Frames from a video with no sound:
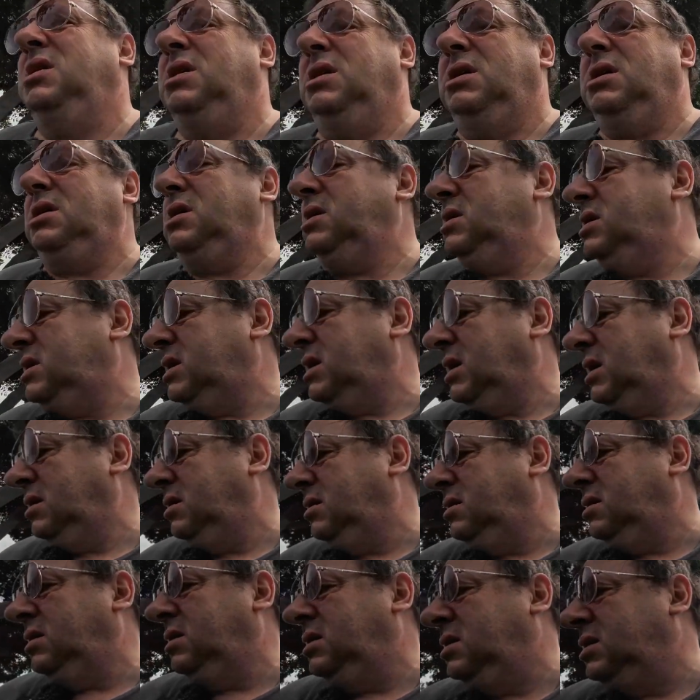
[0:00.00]
and
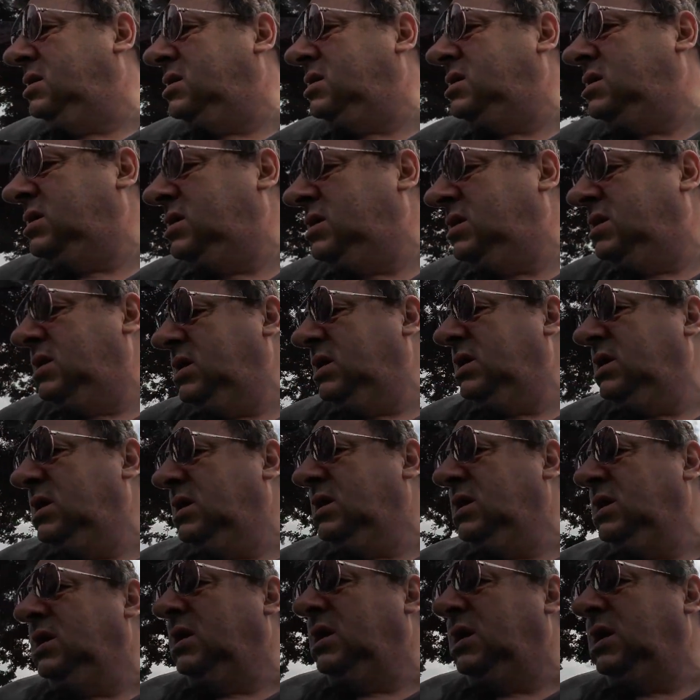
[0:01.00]
second thing is
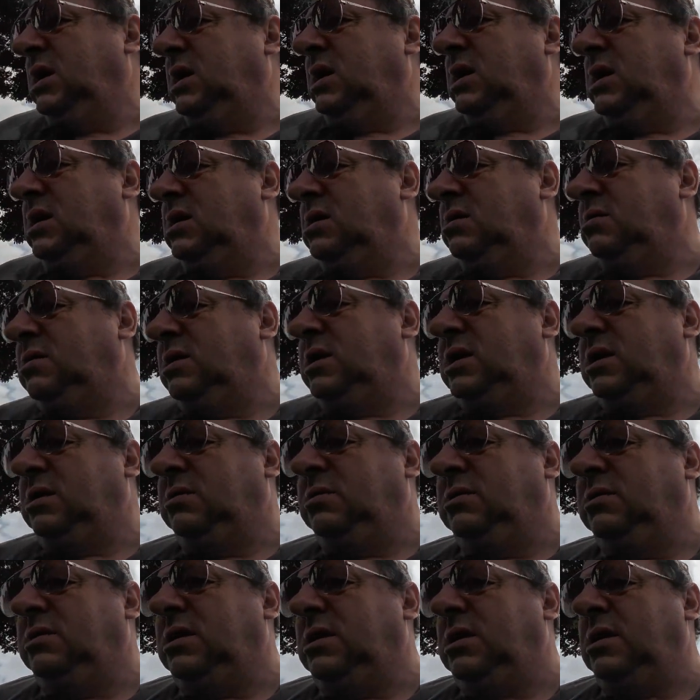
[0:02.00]
I don't like
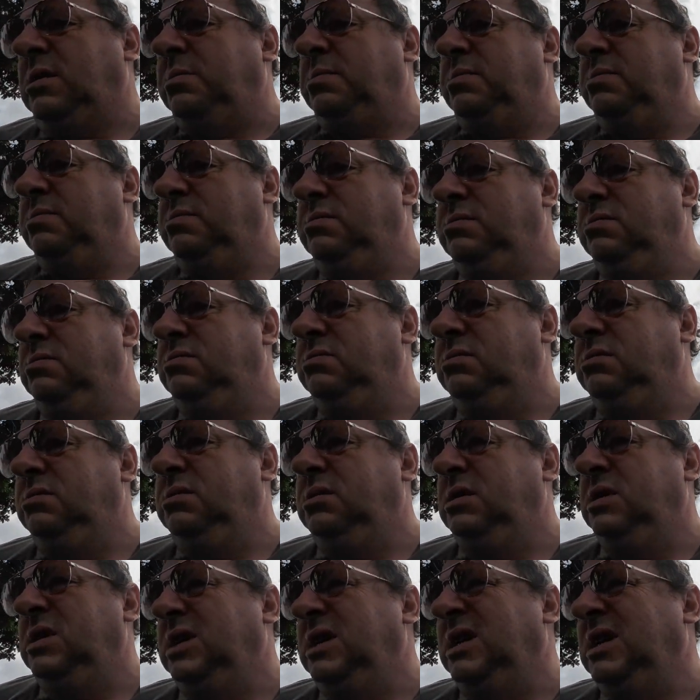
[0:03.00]
to drop.
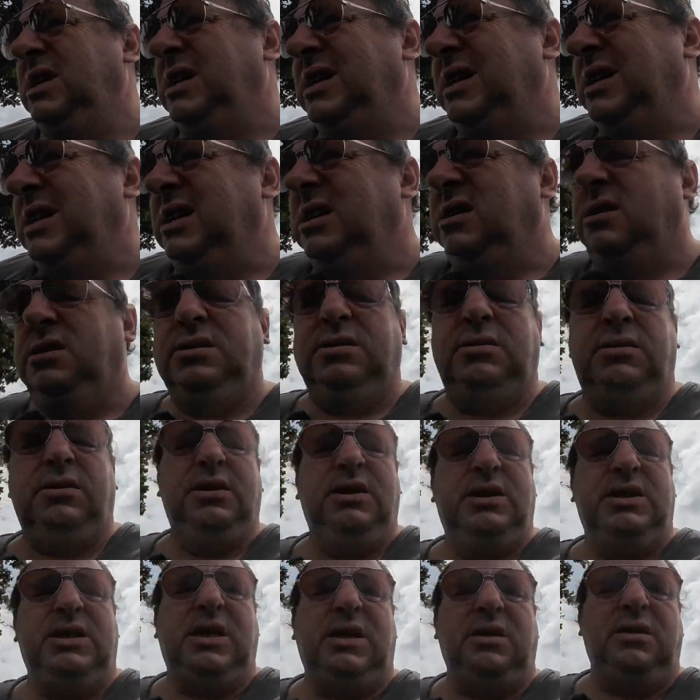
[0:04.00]
So I
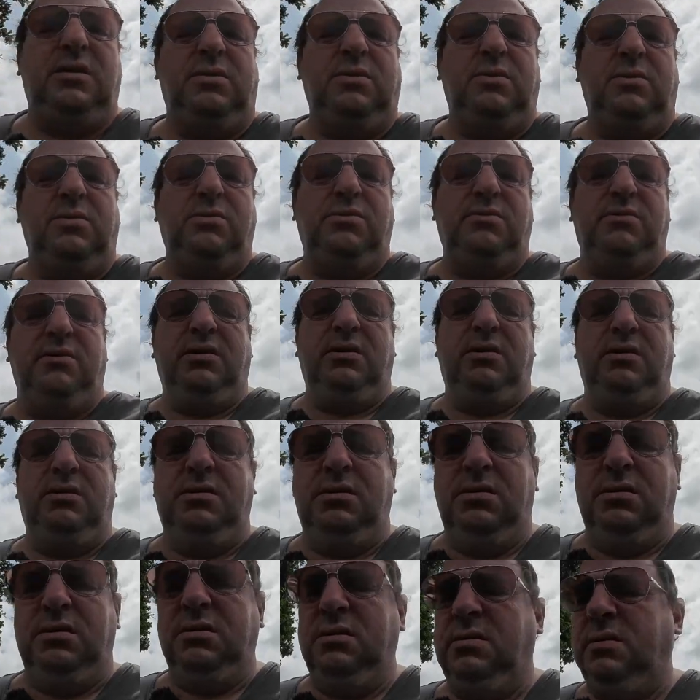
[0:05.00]
decided to go with
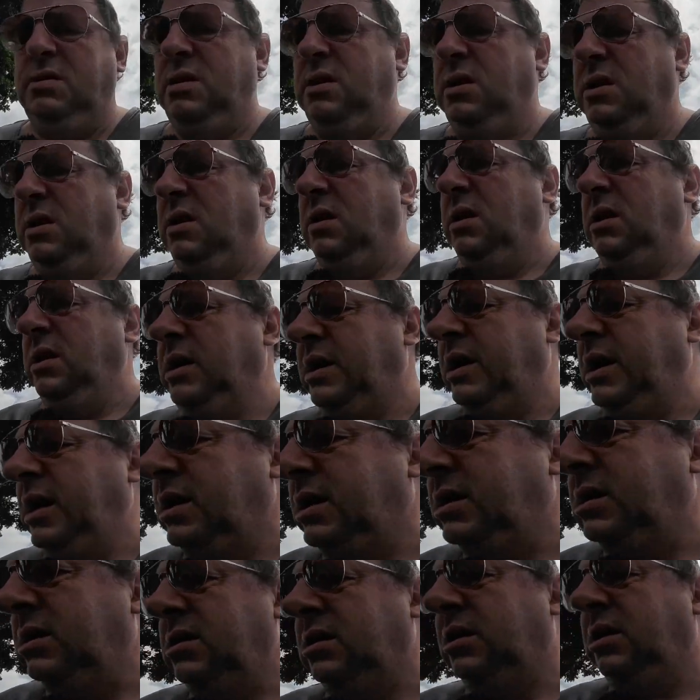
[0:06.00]

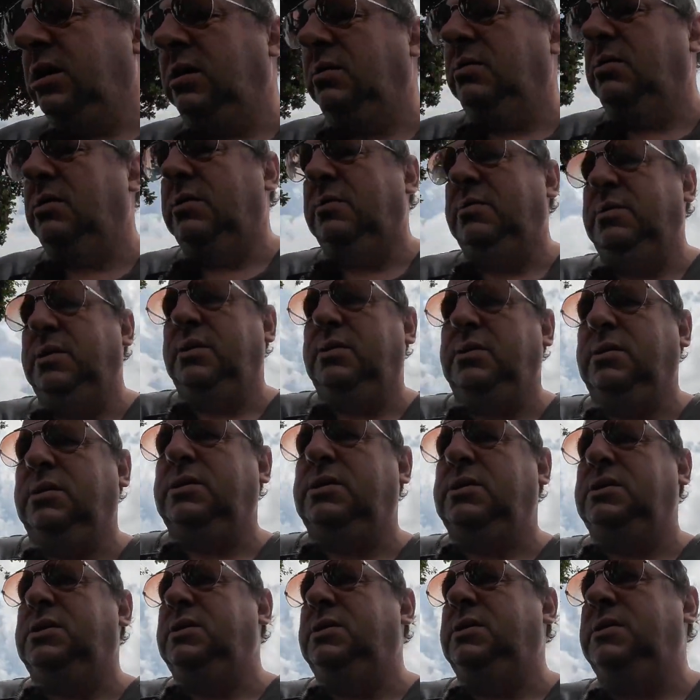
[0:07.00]
action camera,
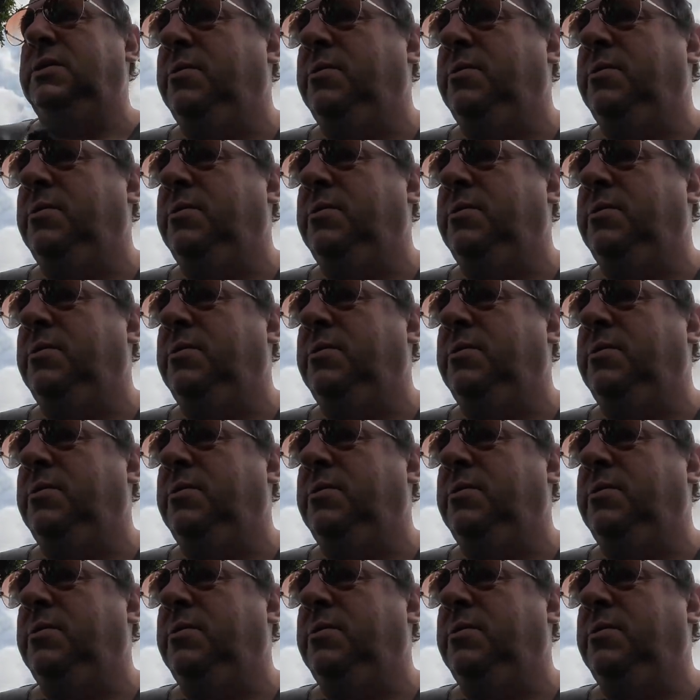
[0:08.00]
because